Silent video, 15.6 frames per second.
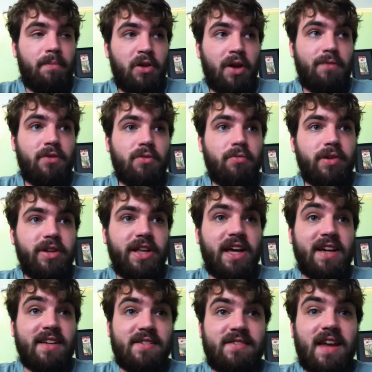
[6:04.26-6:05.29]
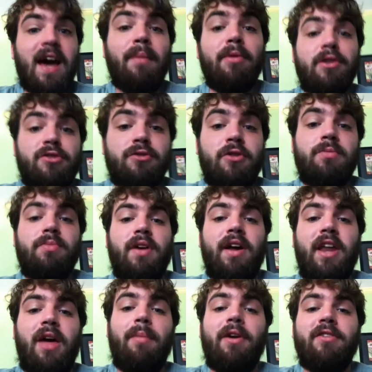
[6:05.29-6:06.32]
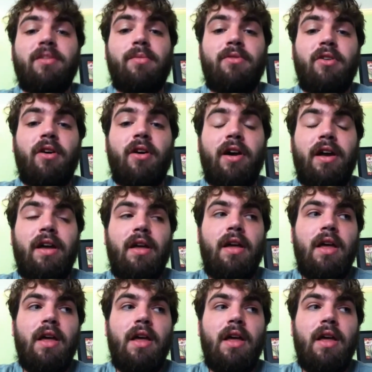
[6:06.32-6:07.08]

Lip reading: You have to really establish group dynamics, I'm sorry.